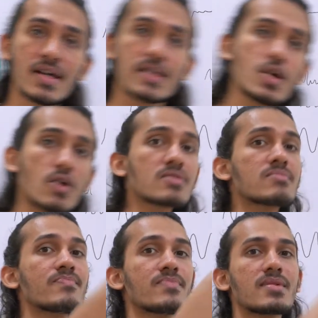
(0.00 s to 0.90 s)
your
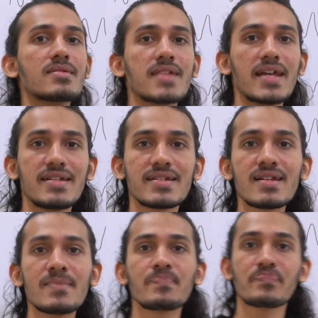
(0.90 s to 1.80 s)
central
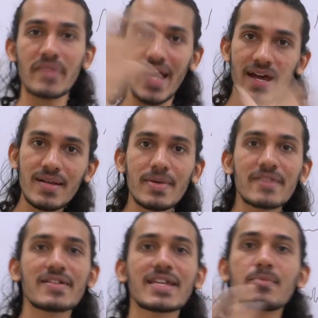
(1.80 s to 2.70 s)
and
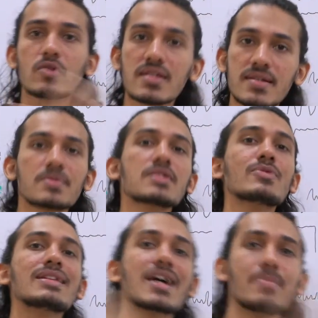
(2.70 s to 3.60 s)
peripheral chemoreceptors
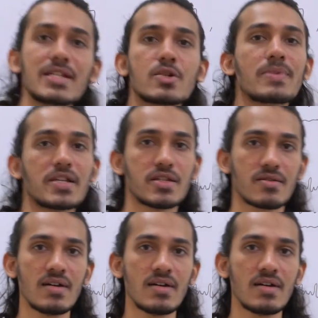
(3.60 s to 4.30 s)
will come into picture.